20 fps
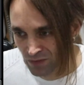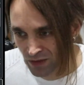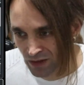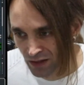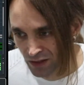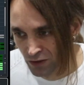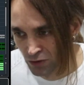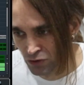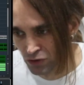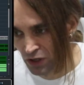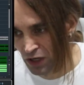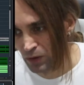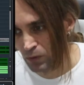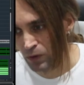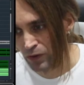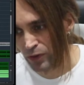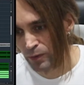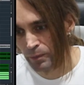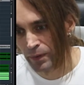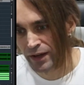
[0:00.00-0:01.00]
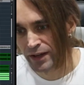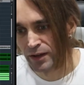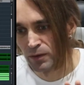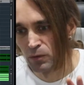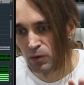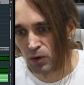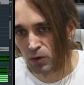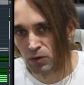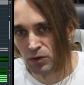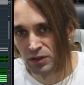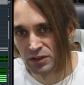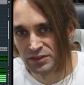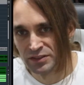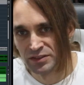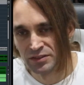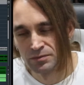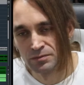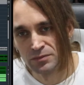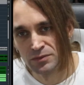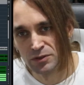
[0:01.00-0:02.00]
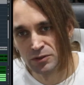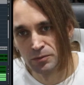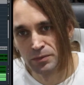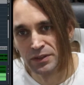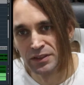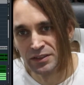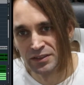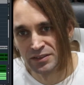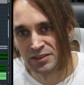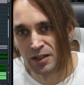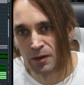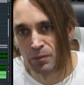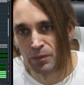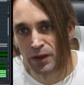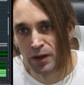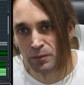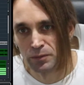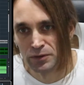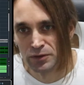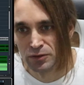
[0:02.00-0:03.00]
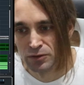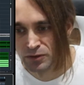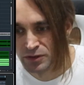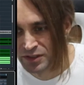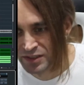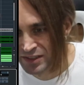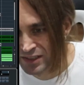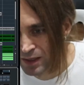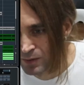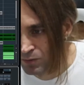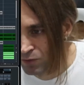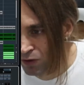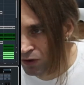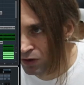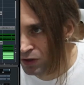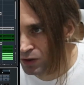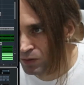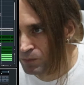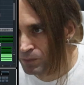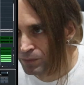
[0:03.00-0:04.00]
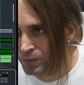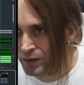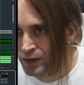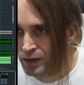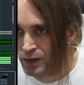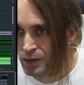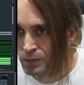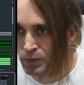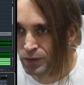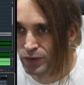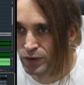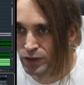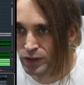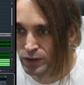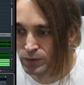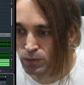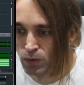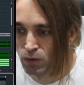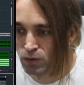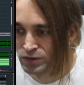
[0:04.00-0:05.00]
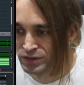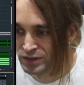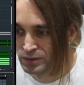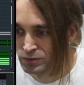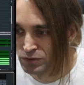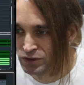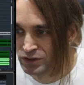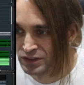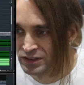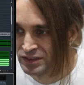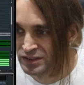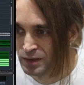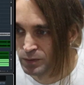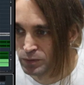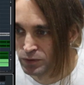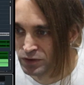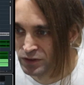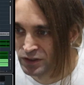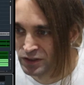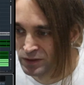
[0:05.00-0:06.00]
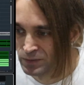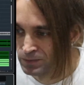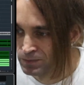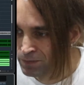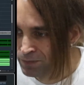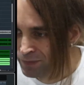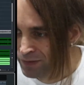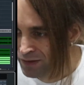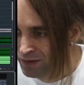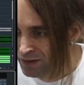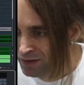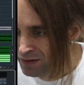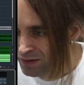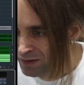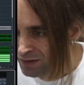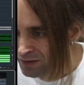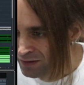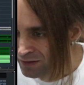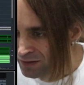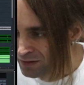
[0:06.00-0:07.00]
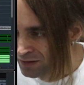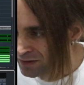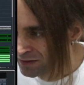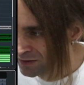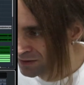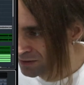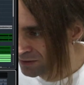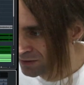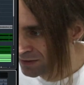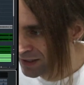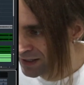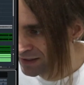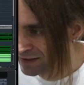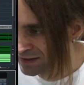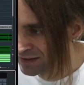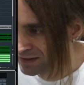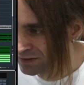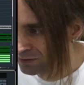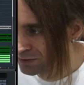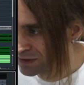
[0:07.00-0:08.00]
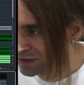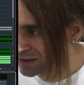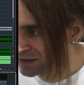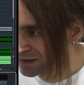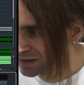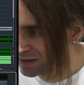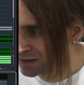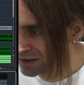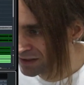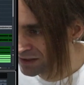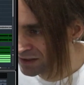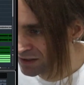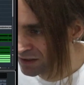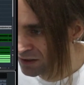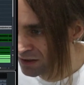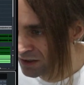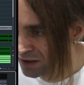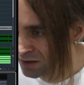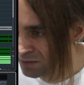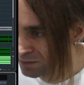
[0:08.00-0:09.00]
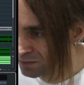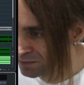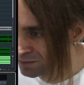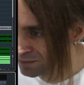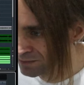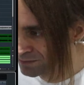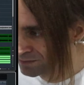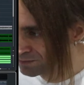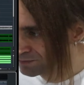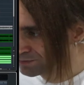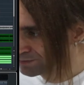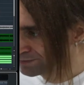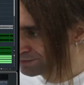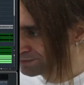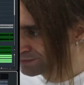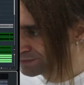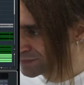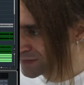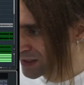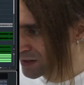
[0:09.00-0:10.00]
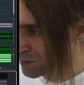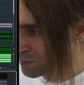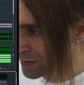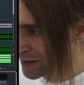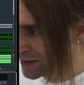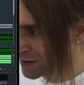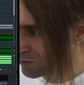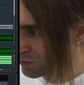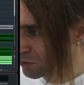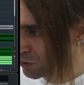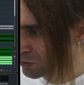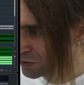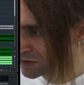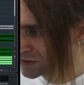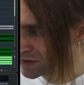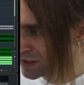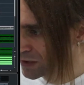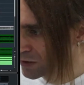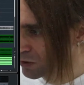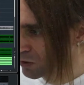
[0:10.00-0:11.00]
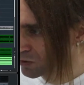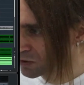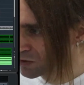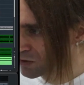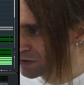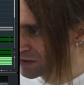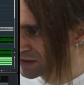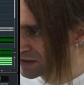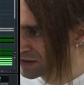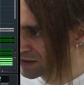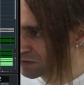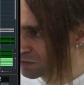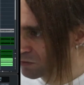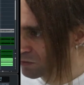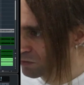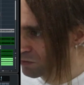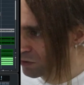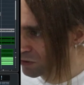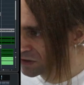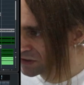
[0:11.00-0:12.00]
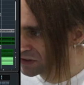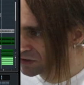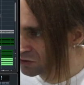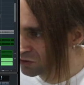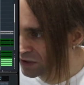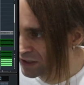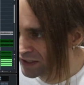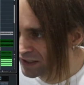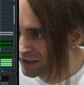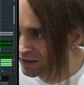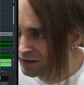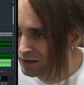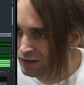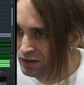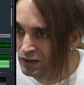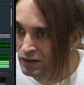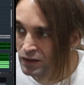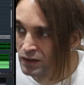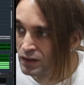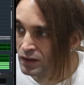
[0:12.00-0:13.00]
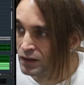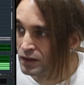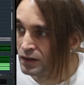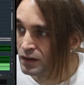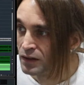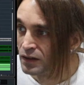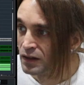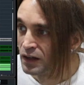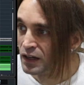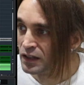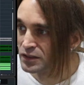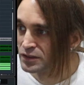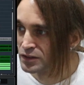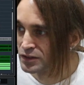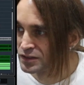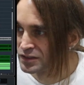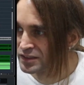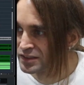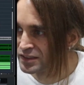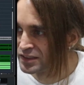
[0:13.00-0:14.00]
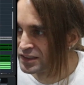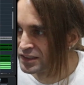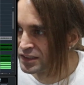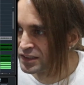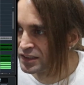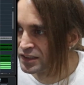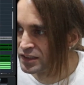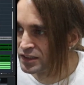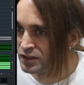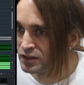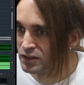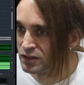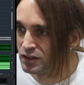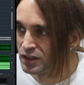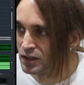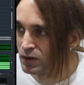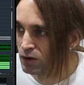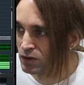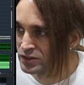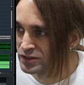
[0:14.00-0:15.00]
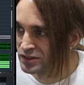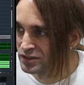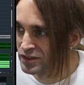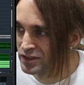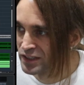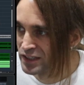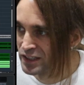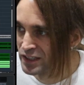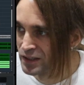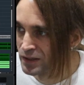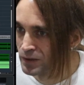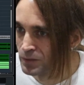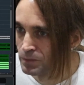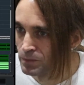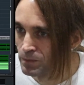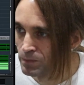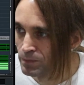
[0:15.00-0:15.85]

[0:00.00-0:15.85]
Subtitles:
usually I want the backing vocals to be summed up to the same volume, but the lead vocals I'm treating separately. So that is the reason. And yeah, the backing vocals, they're going to this Vox track. As you can see here, also